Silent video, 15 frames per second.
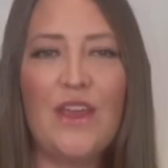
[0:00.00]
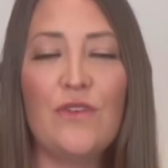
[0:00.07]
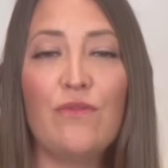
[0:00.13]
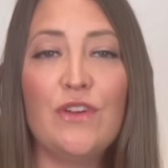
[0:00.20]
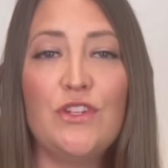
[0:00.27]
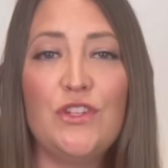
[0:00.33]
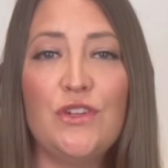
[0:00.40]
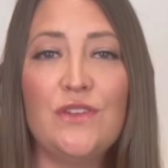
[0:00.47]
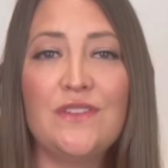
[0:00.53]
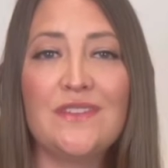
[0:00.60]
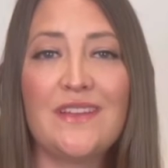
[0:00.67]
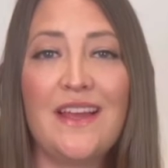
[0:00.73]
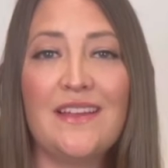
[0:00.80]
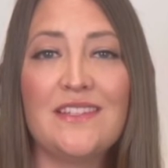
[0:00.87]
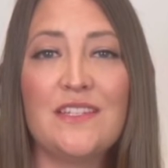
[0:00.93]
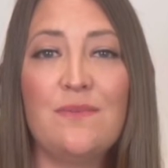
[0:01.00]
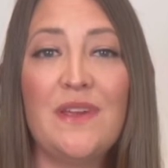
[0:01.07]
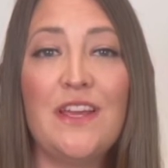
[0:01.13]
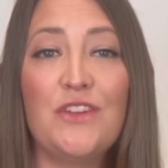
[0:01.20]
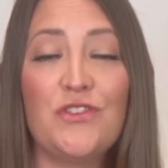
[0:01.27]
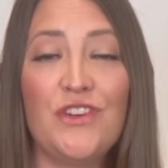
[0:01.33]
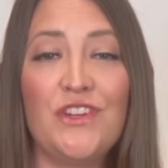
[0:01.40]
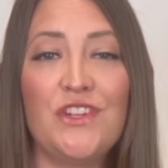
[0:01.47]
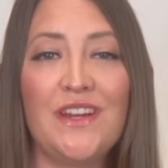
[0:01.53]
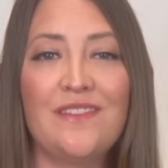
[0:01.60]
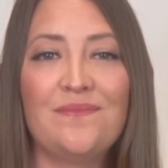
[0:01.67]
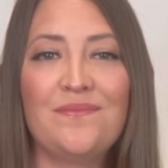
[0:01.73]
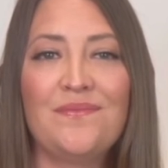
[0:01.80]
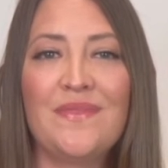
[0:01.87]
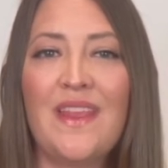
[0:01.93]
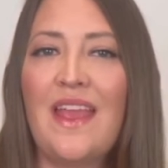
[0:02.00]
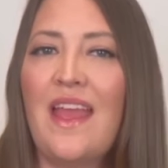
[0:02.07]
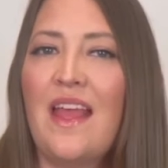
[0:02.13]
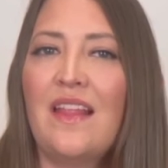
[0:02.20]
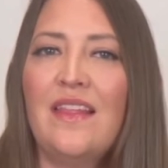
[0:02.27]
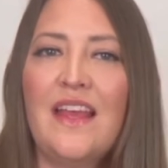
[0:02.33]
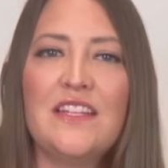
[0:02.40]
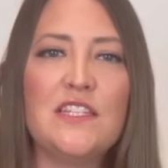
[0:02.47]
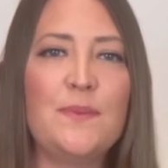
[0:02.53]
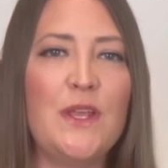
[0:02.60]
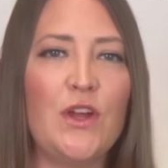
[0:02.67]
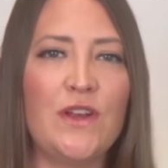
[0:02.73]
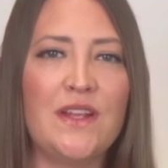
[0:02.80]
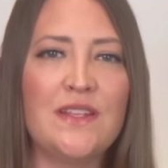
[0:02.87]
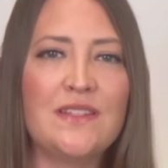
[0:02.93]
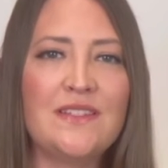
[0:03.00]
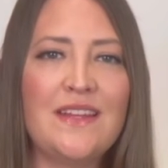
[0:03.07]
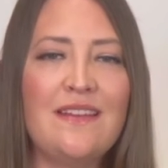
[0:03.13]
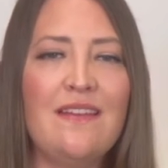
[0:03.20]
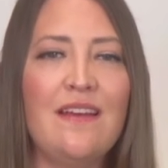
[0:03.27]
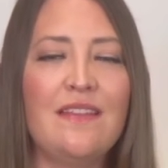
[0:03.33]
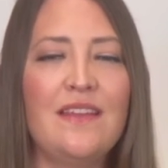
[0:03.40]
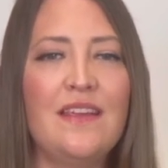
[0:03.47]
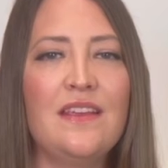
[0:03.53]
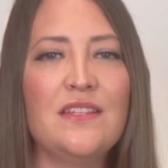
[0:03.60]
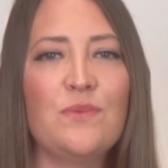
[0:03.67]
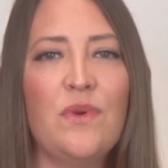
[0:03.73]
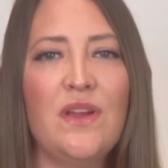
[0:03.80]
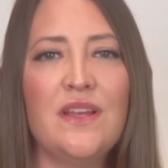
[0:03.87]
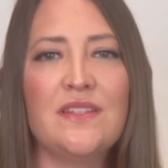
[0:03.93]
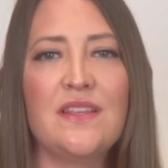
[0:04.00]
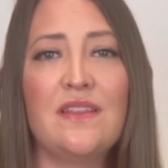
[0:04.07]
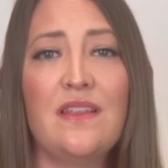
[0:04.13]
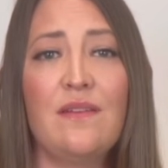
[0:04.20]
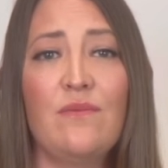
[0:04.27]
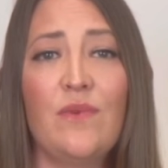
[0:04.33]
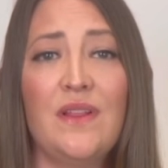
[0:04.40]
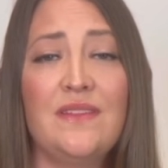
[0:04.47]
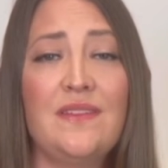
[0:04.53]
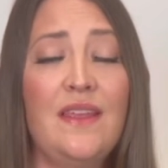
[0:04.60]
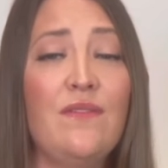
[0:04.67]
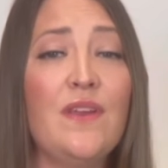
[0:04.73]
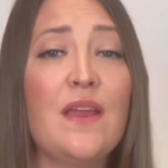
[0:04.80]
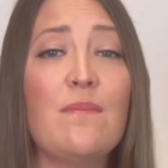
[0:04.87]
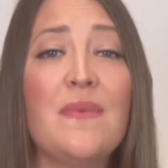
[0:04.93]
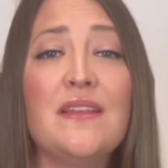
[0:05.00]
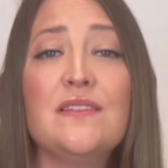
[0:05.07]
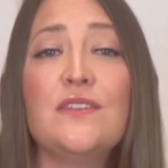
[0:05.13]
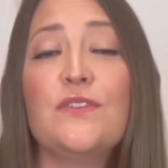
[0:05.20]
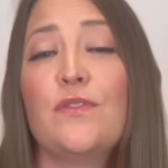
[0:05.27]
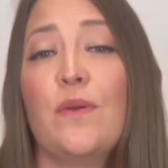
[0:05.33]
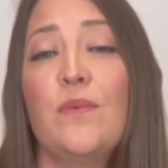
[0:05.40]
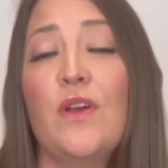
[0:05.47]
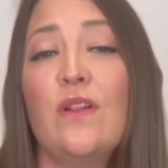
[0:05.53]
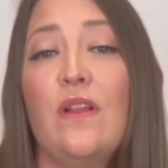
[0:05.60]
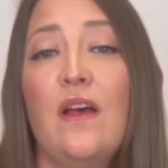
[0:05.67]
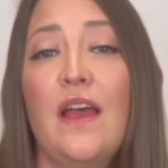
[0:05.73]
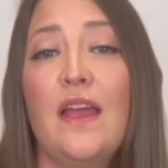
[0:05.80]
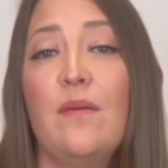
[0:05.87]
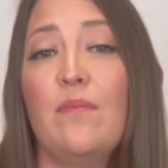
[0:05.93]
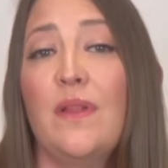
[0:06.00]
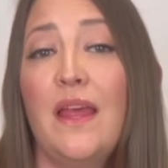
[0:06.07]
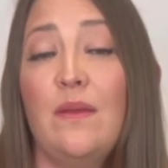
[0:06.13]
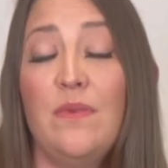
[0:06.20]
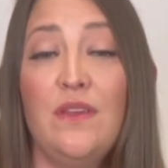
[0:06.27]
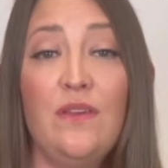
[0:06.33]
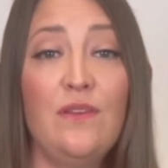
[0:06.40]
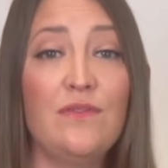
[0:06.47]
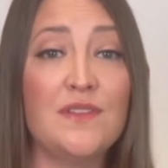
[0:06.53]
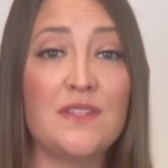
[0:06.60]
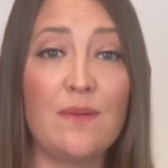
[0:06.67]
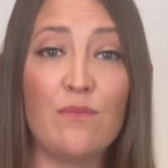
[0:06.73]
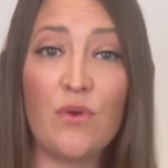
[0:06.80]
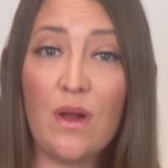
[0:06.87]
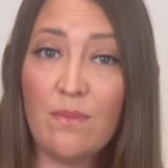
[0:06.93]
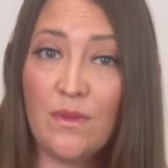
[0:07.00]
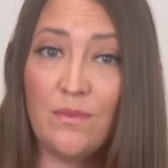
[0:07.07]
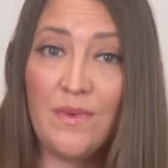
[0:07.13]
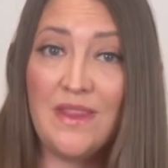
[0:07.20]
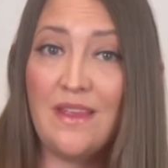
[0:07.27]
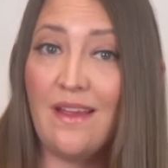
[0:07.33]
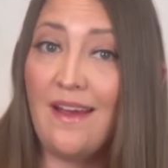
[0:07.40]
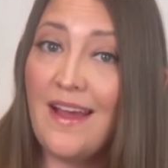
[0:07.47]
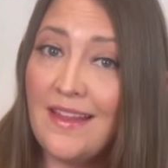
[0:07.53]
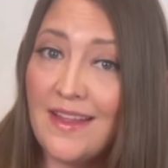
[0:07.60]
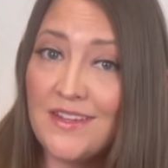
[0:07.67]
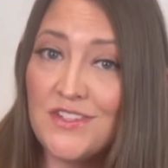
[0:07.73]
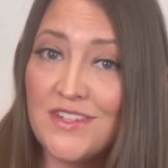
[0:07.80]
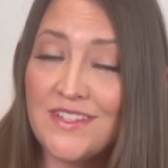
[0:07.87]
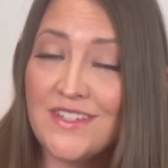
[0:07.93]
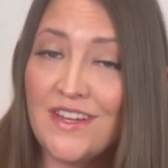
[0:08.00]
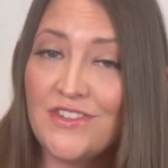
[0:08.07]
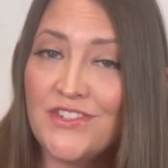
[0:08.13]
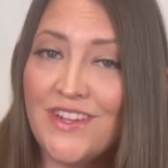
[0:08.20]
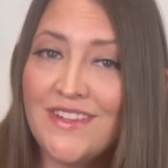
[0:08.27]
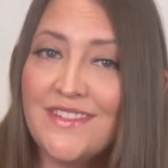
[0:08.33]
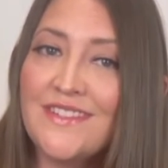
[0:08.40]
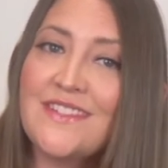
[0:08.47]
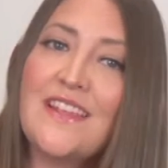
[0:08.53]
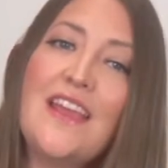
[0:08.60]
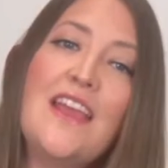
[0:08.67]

Reduce customer attrition. Let's be honest, nothing is worse than receiving a message from your client blaming you for some problem with their eyelash extensions.